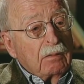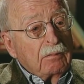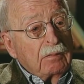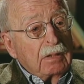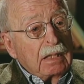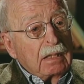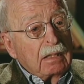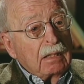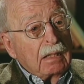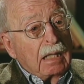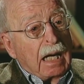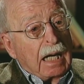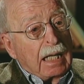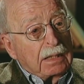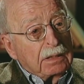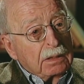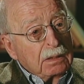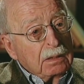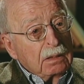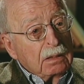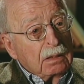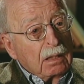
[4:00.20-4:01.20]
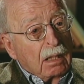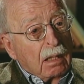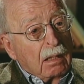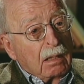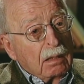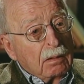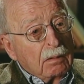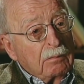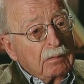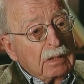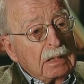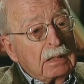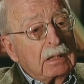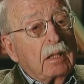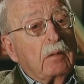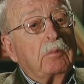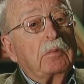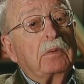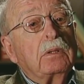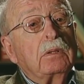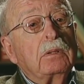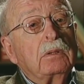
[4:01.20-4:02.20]
of their actions on the
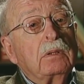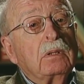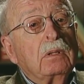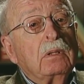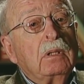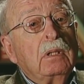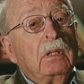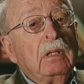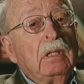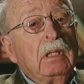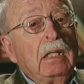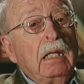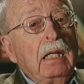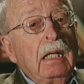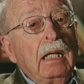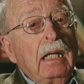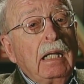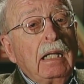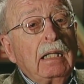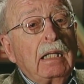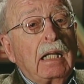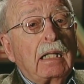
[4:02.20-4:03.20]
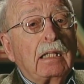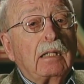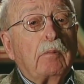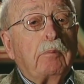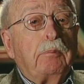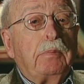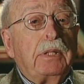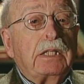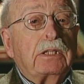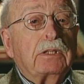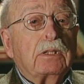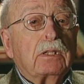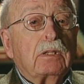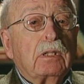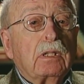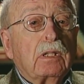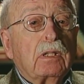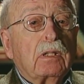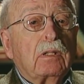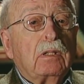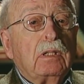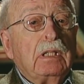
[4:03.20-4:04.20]
receptors, that the
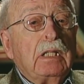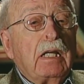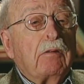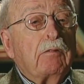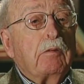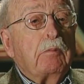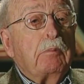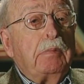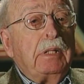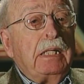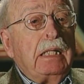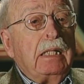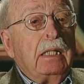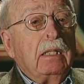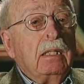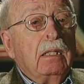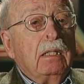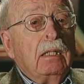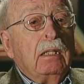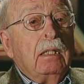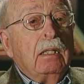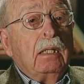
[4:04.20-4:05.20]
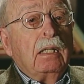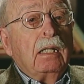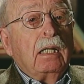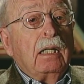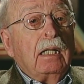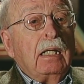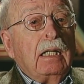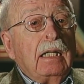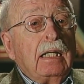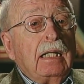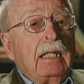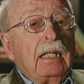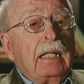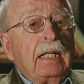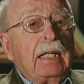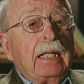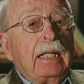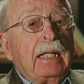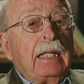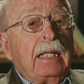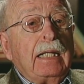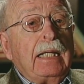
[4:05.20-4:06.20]
picture could never be
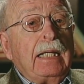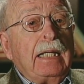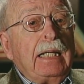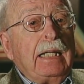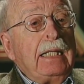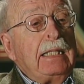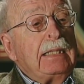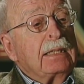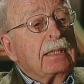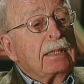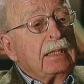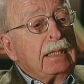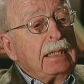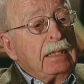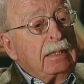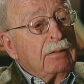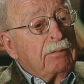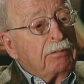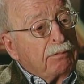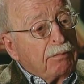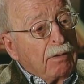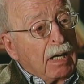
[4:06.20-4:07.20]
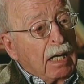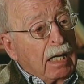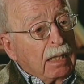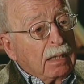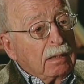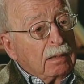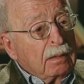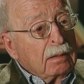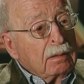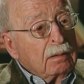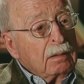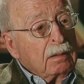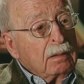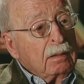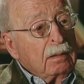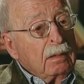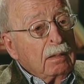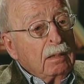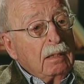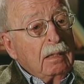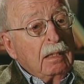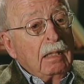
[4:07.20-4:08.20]
easily defined.
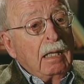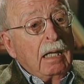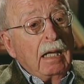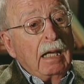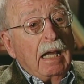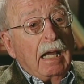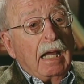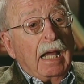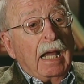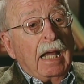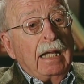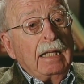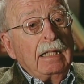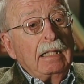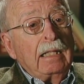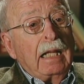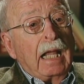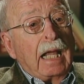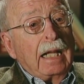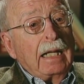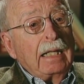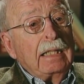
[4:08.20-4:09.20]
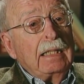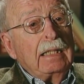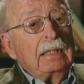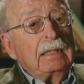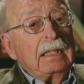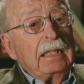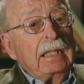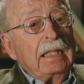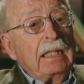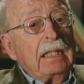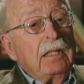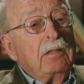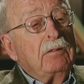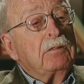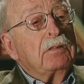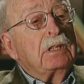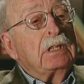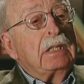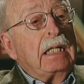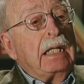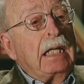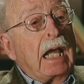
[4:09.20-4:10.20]
And that is the
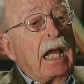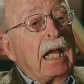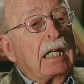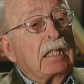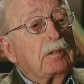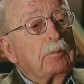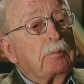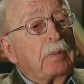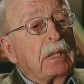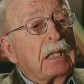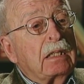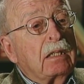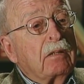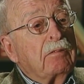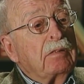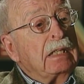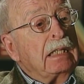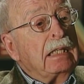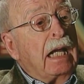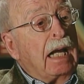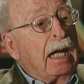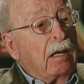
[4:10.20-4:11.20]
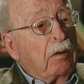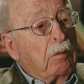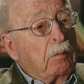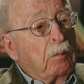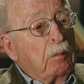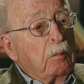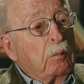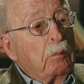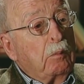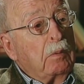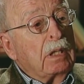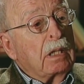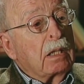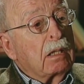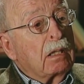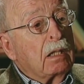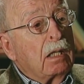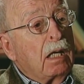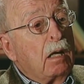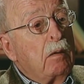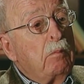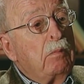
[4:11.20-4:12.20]
interesting aspect of it now, with a
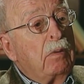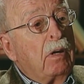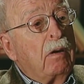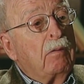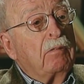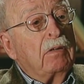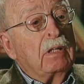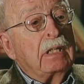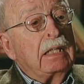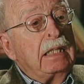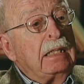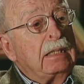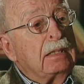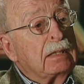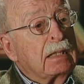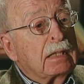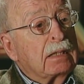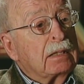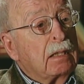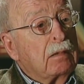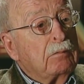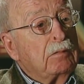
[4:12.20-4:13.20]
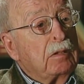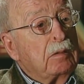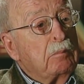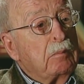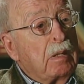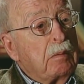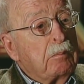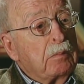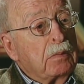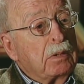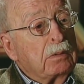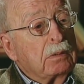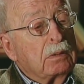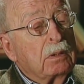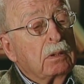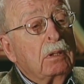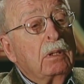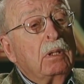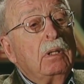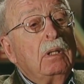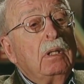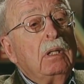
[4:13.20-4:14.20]
club of at least 600 members,
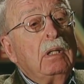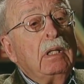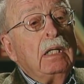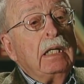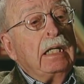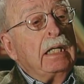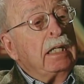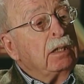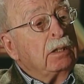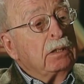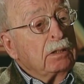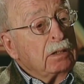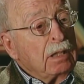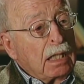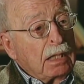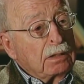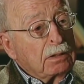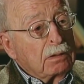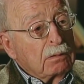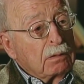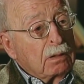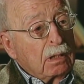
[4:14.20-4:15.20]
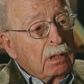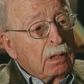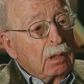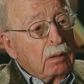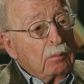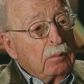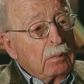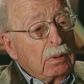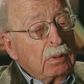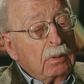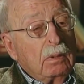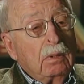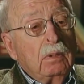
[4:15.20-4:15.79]
international club,